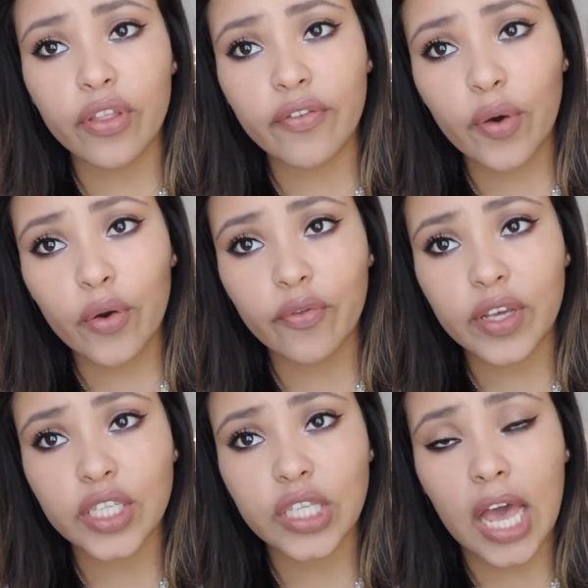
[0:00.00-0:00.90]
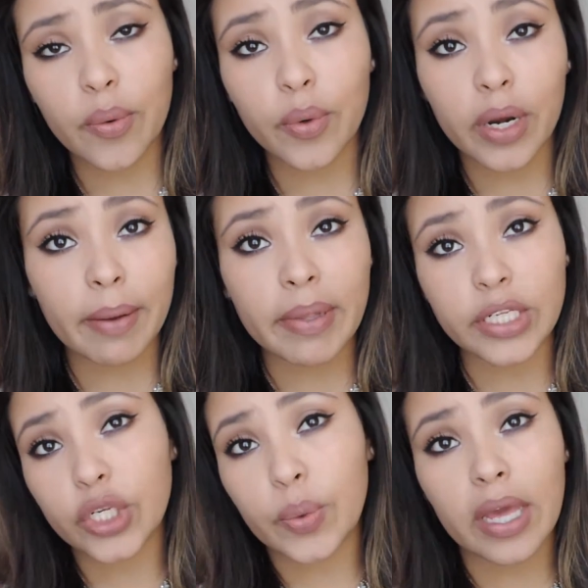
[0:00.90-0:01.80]
for the Photo Fix, I would recommend
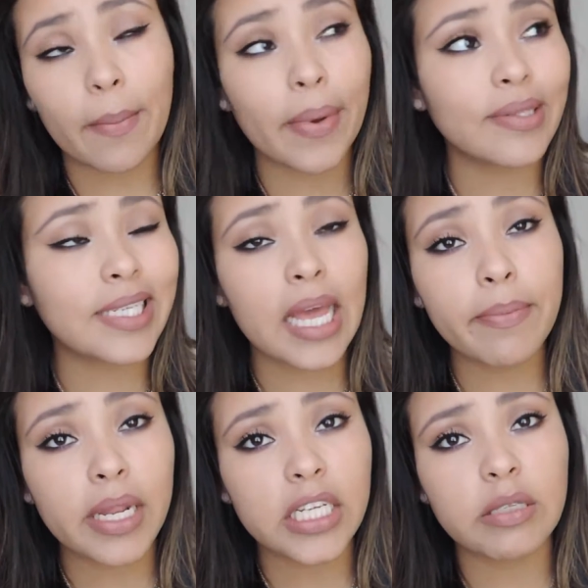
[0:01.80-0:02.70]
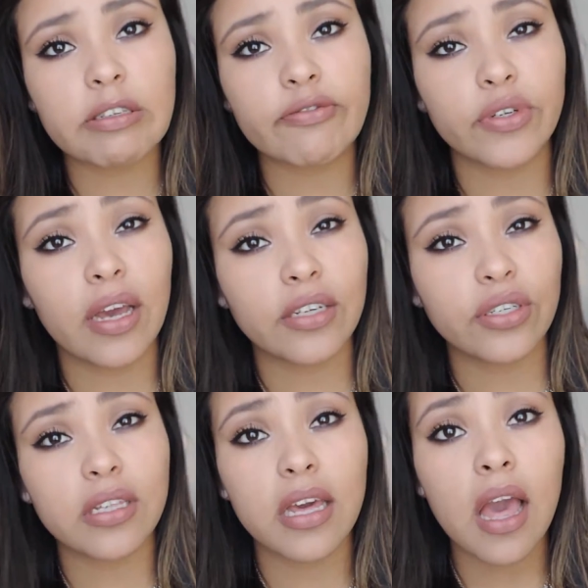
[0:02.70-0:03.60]
you to wait about 10 minutes before you
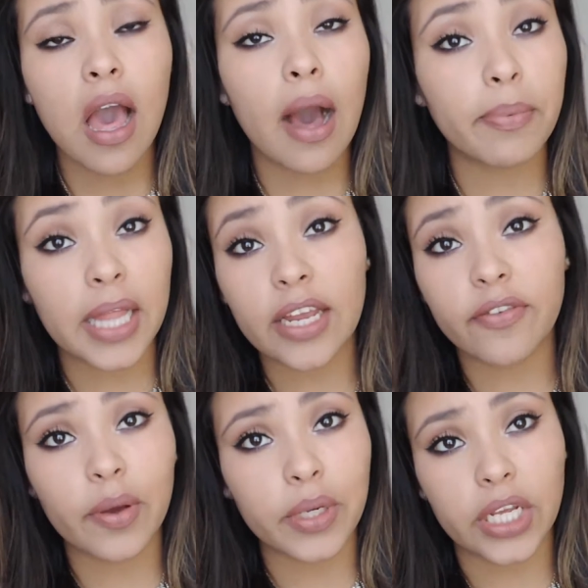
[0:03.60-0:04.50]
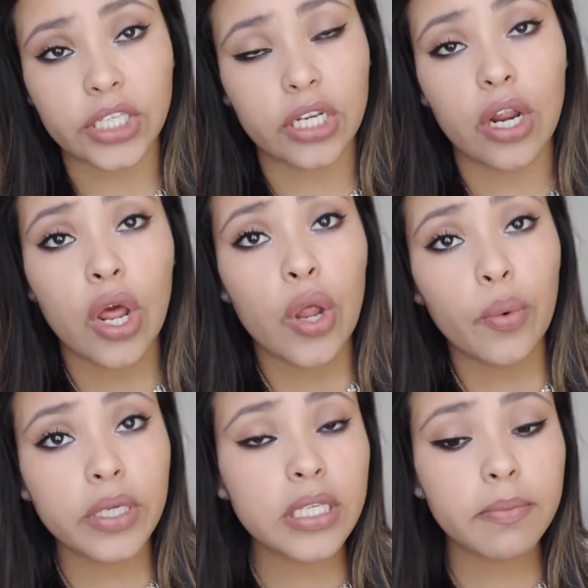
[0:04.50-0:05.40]
actually apply your foundation.
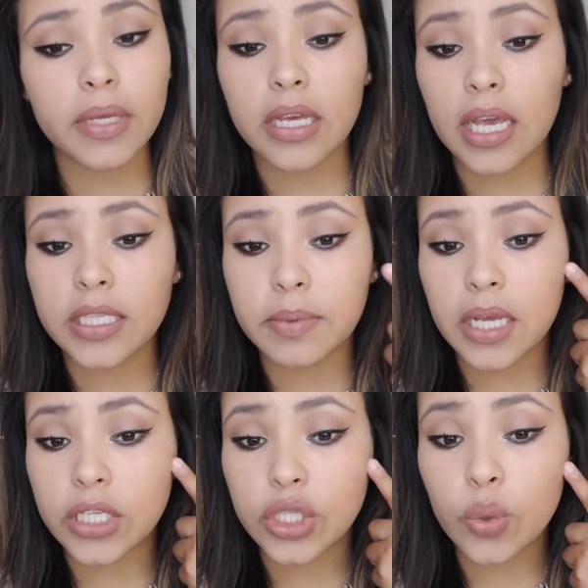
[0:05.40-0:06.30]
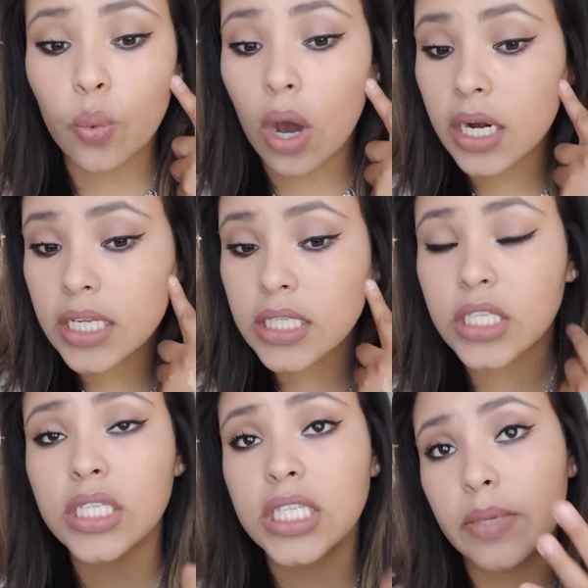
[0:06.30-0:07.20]
Reason being is because you want it
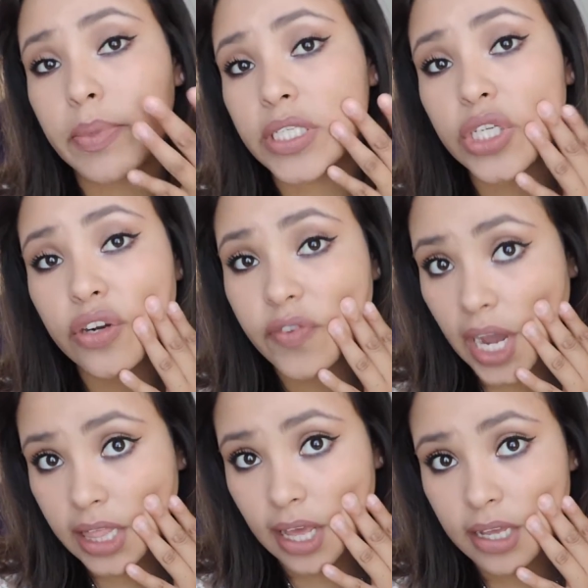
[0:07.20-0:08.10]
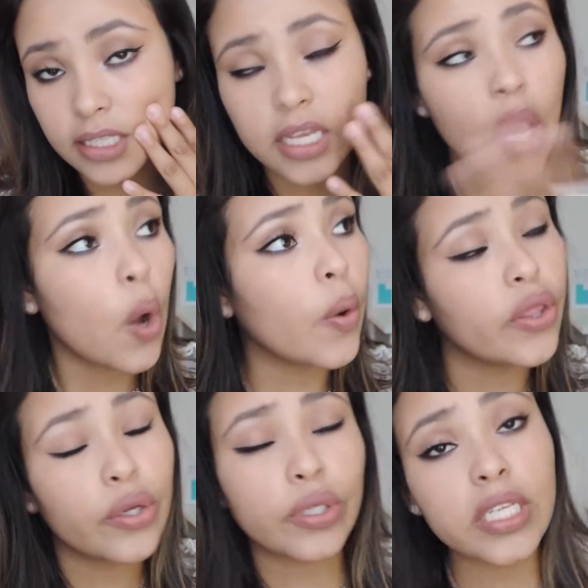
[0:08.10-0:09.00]
to seep into your fine lines.
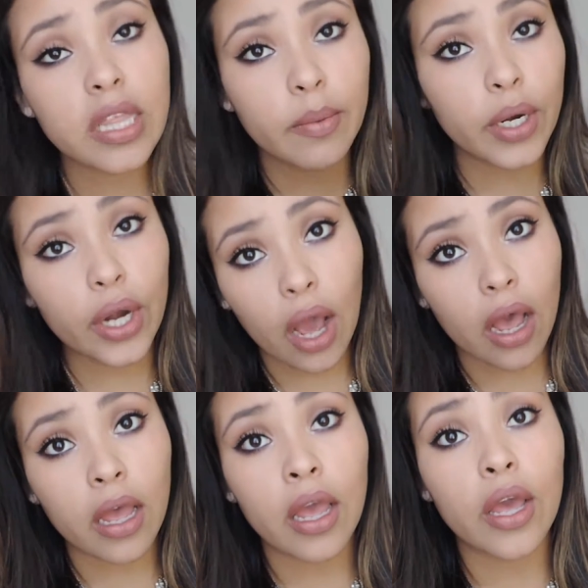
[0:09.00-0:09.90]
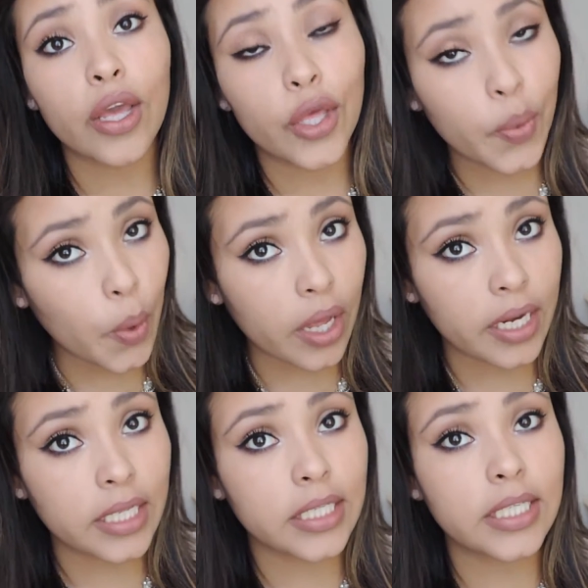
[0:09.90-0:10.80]
Whether you see them or not, you
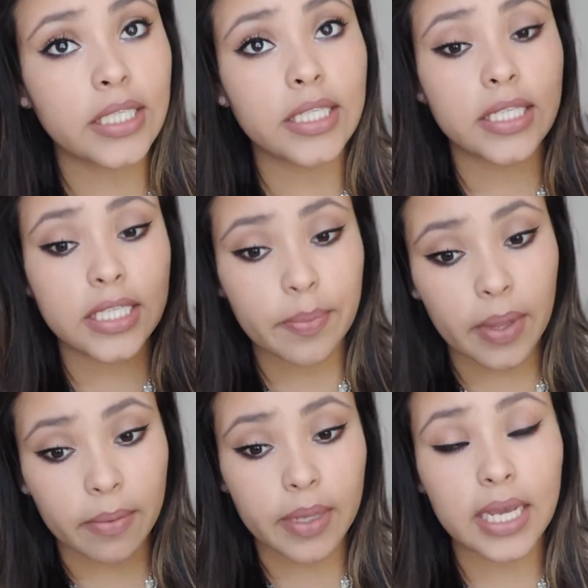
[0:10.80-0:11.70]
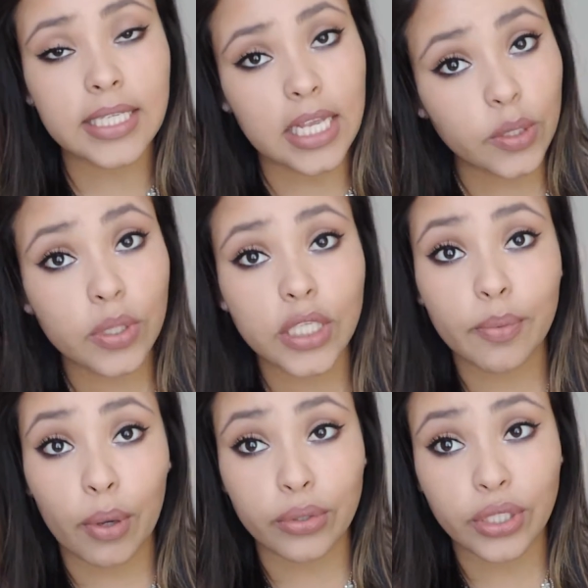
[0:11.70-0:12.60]
want it just to seep in, because that's what it's
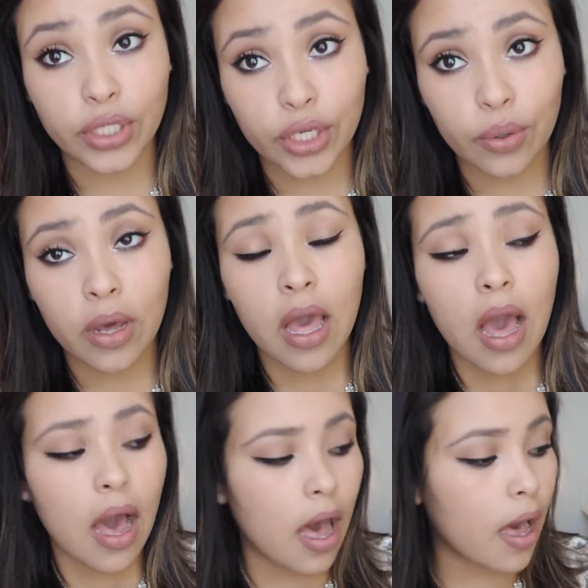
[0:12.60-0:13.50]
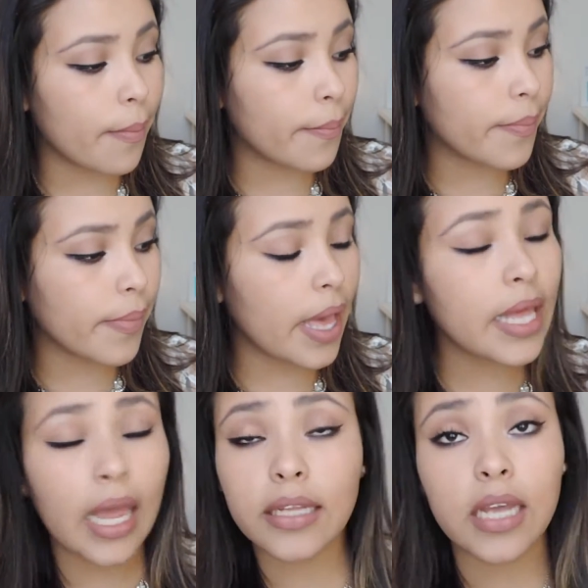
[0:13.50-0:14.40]
supposed to do.
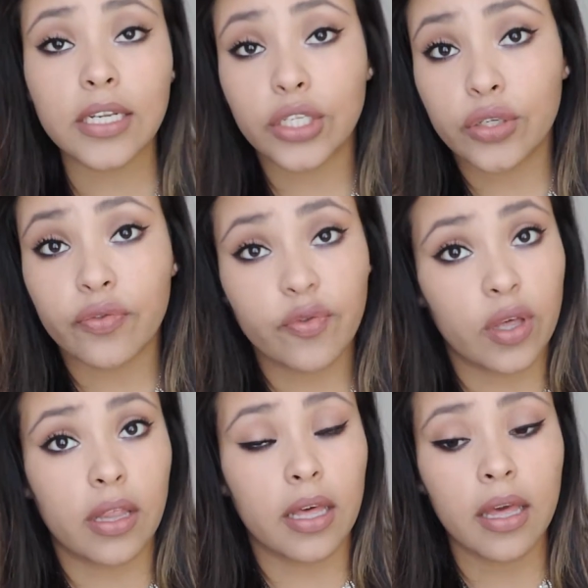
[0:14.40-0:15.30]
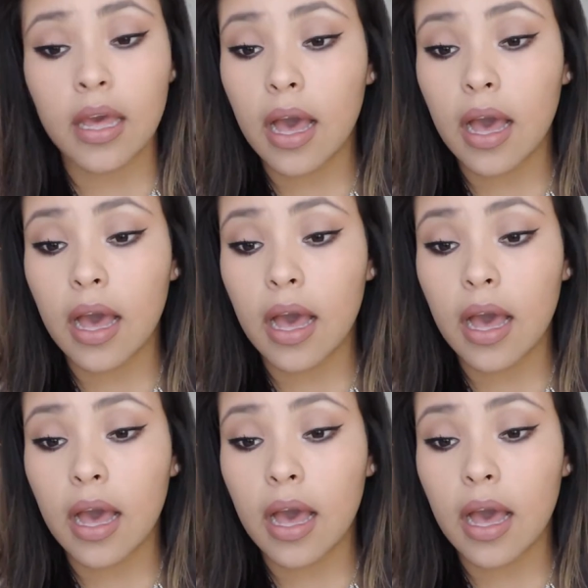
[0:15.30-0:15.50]
And I do feel it.